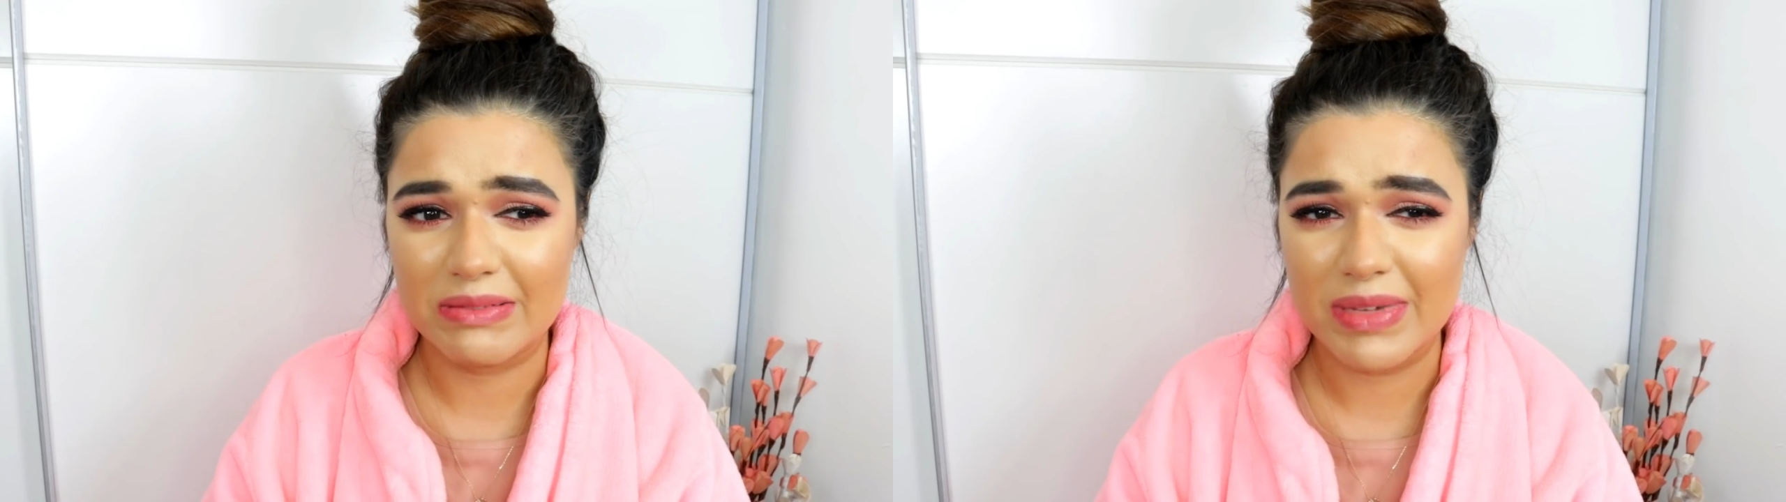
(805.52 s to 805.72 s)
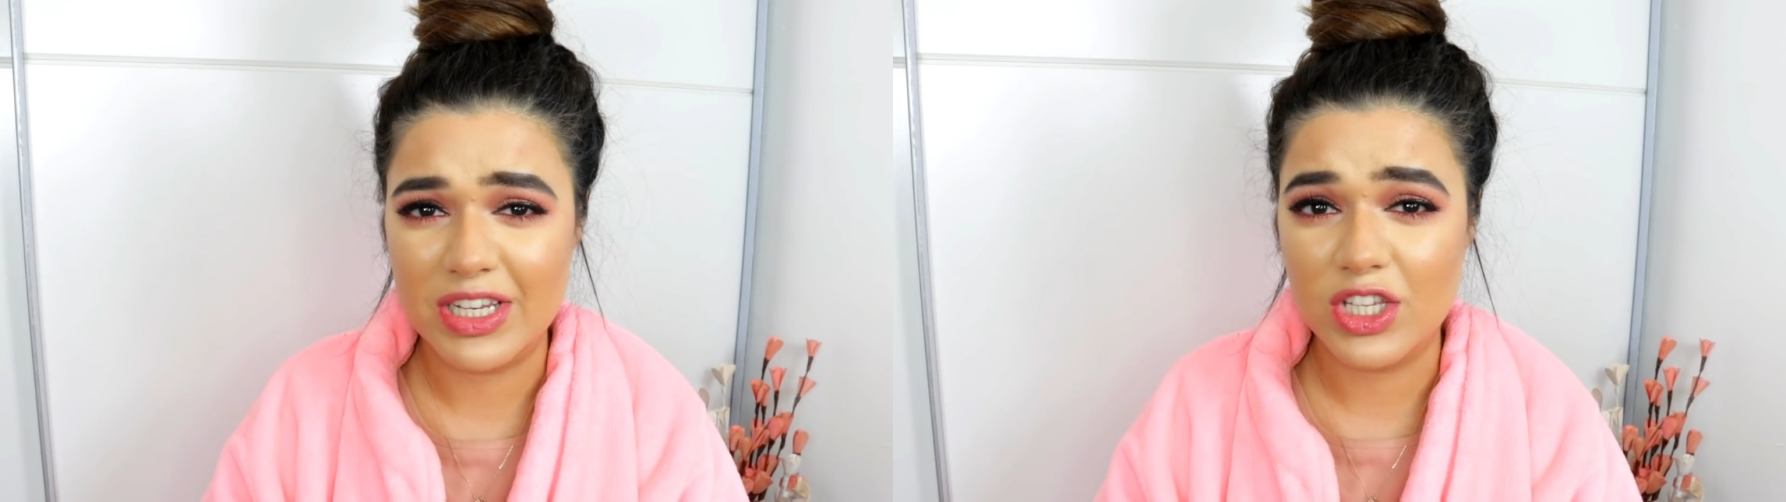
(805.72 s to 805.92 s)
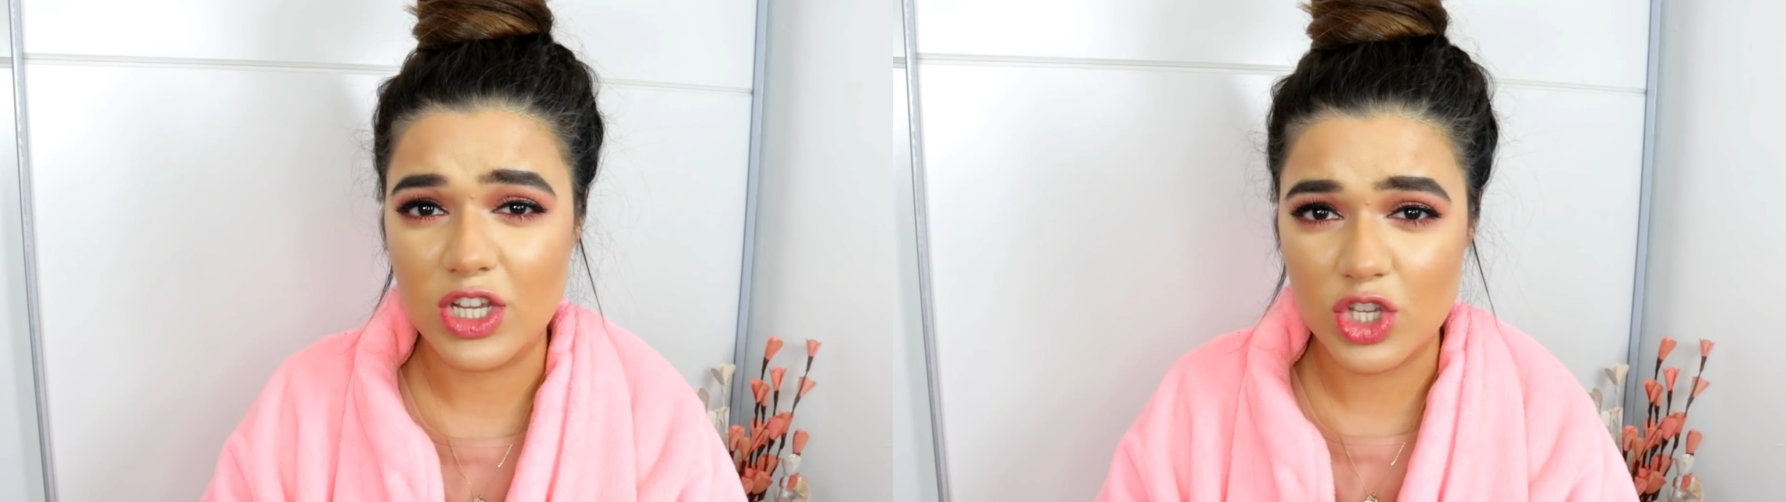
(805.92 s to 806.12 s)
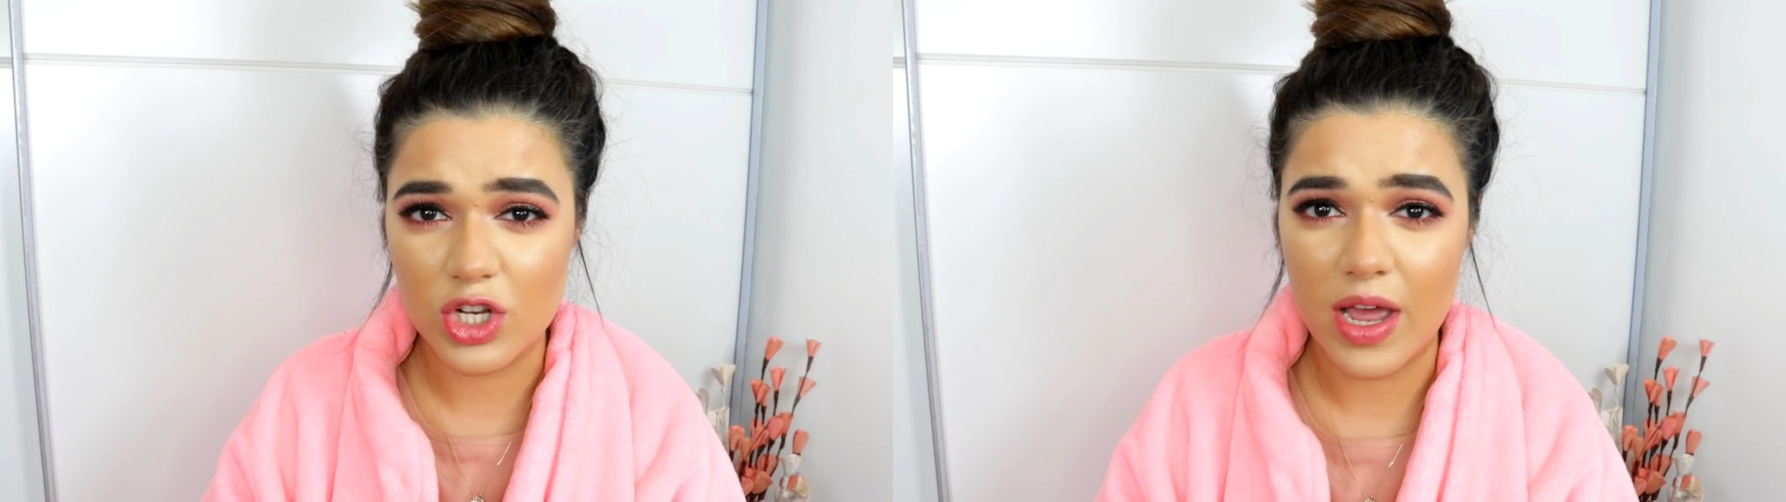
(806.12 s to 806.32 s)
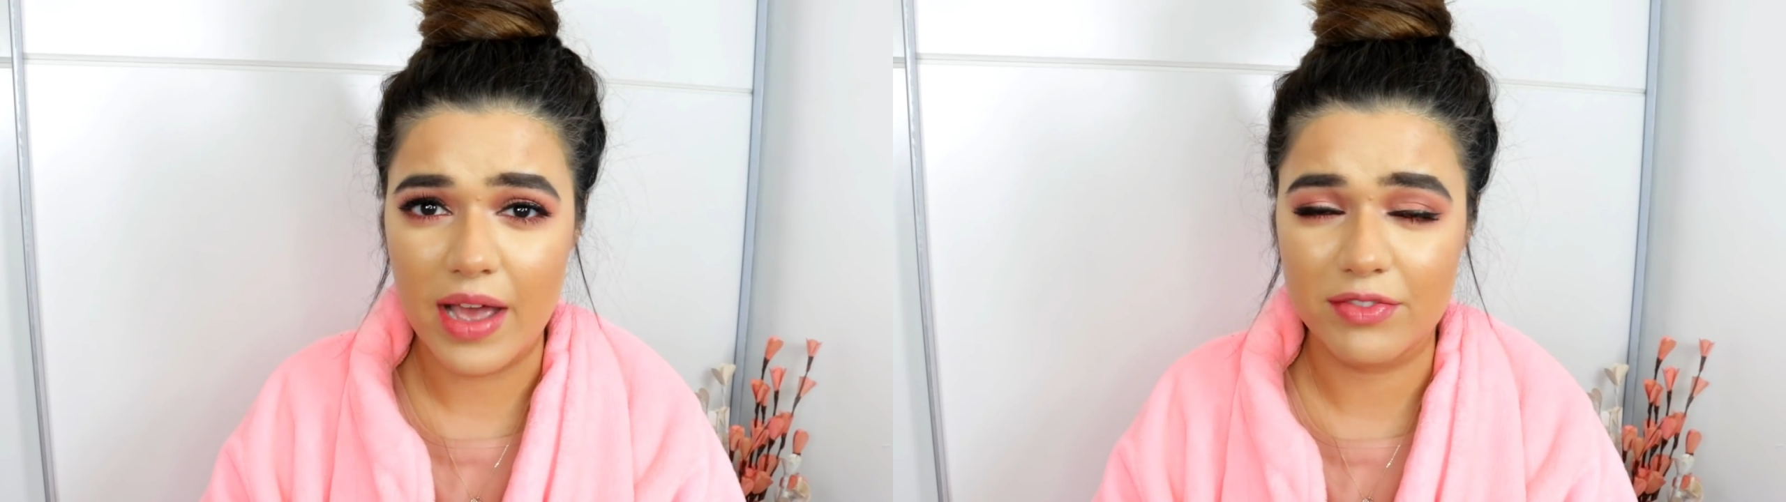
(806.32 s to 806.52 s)
it doesn't
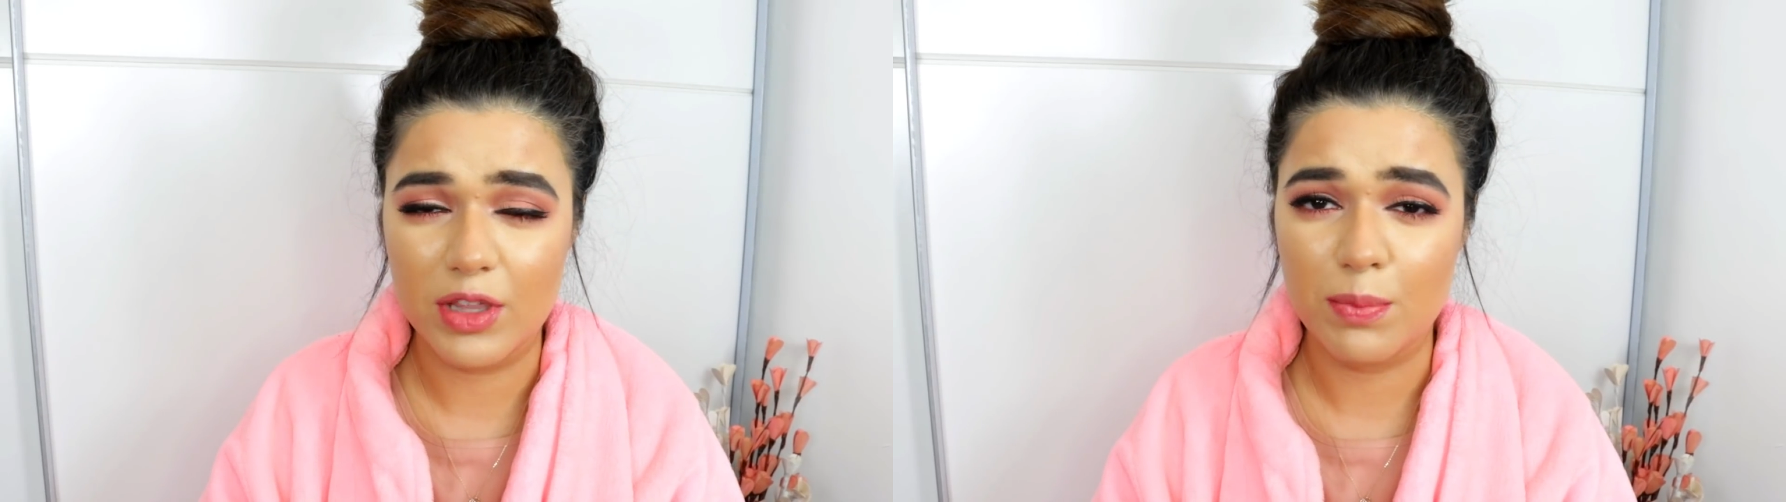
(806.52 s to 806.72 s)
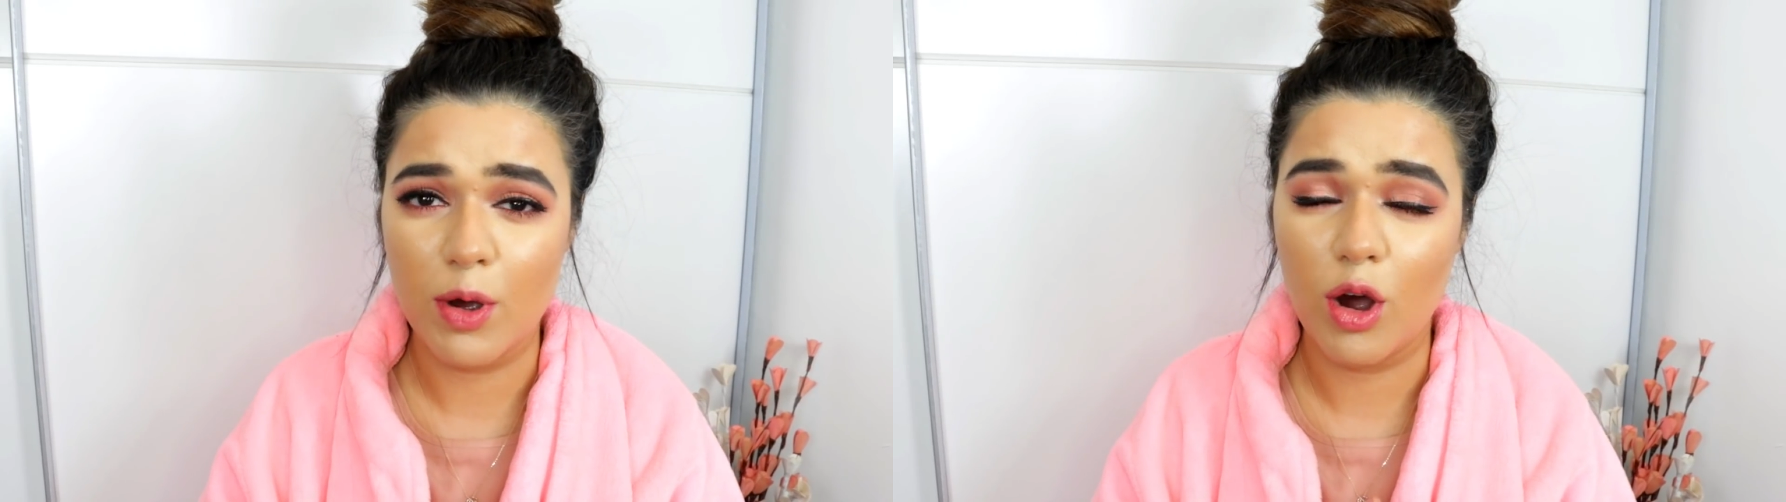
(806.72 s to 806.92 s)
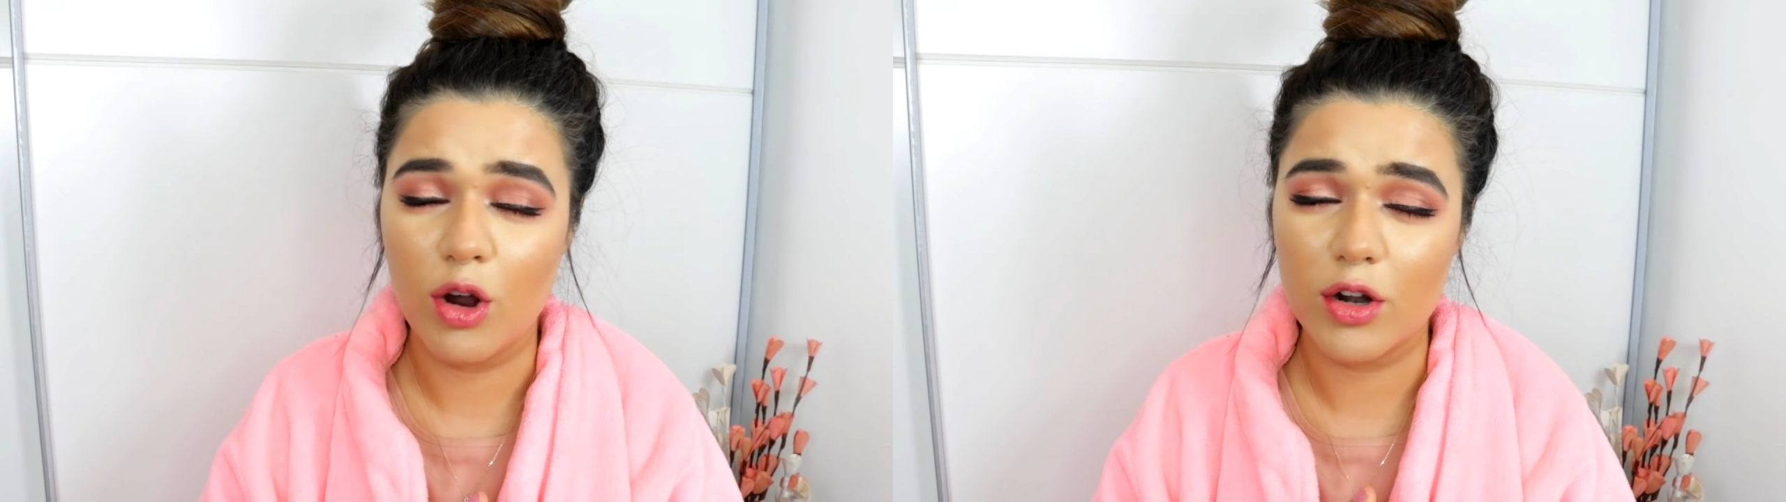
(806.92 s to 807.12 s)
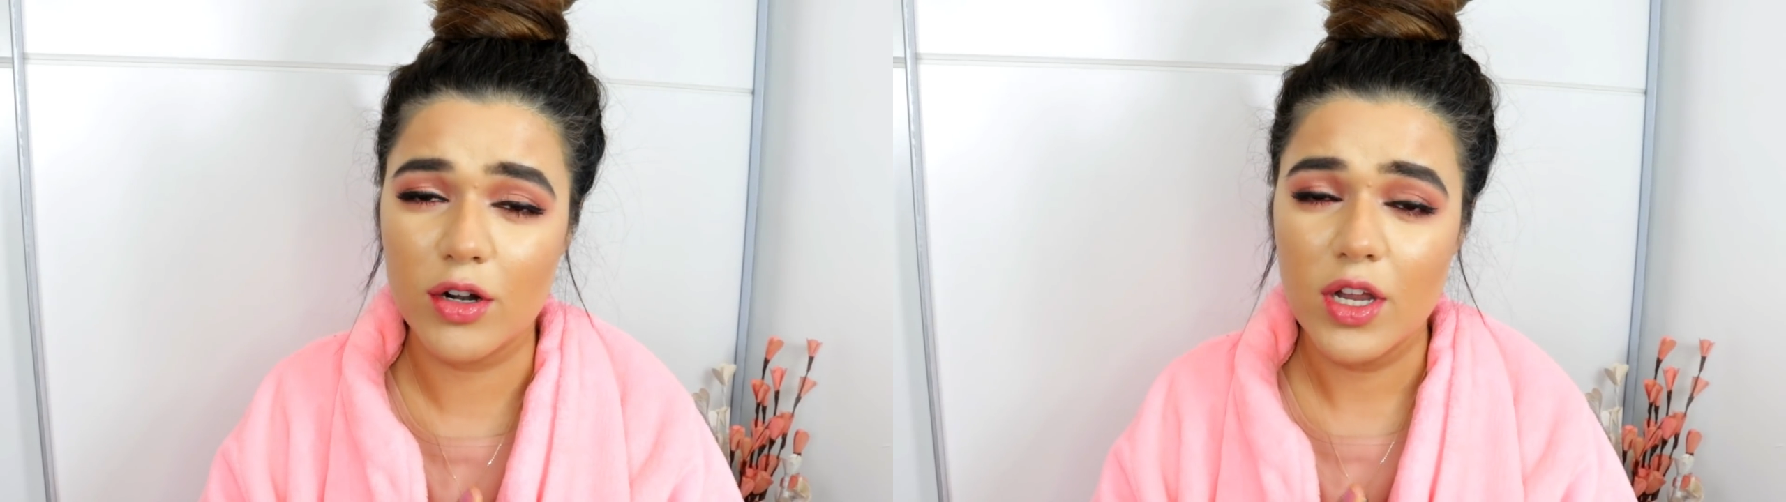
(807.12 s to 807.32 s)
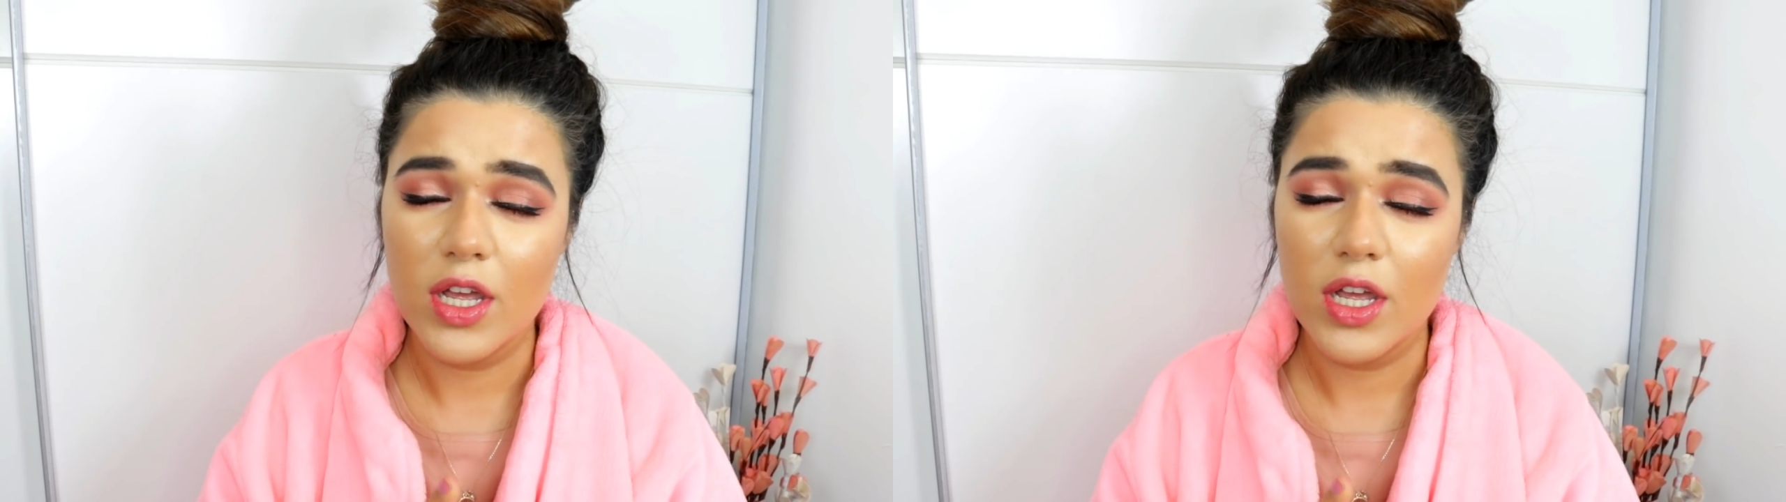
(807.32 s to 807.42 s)
have the power